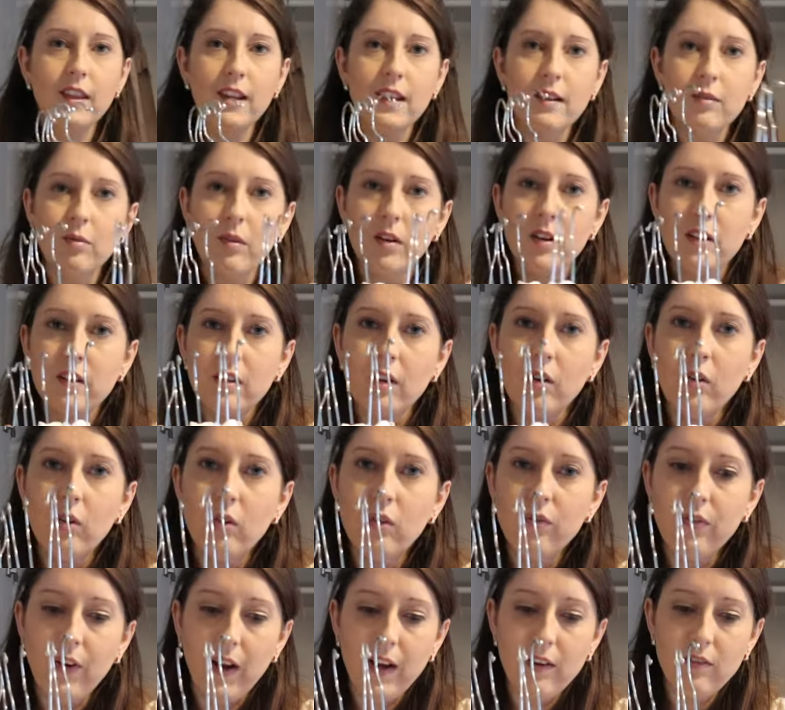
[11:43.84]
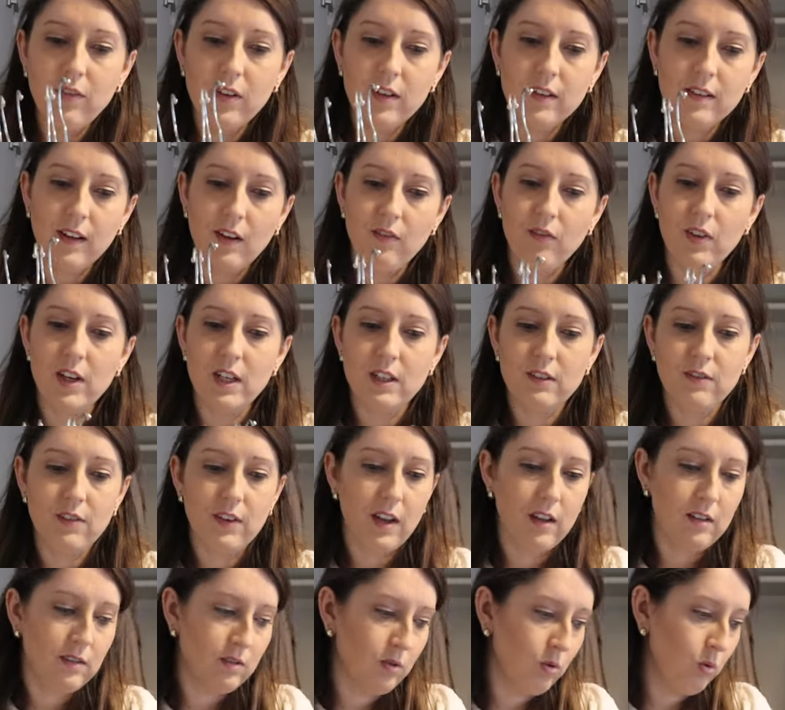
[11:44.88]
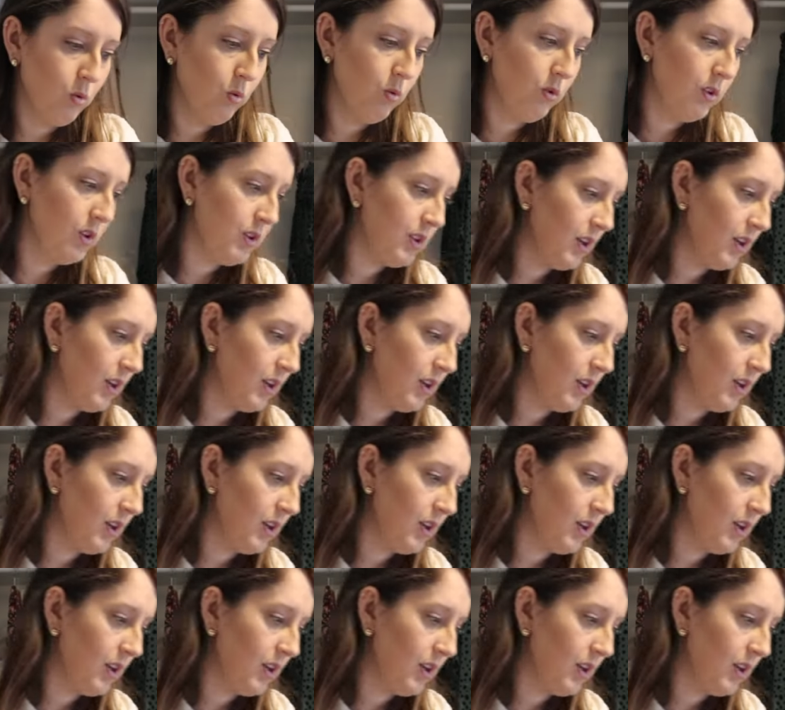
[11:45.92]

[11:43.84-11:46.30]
these ones are all favourites. I reach for those all the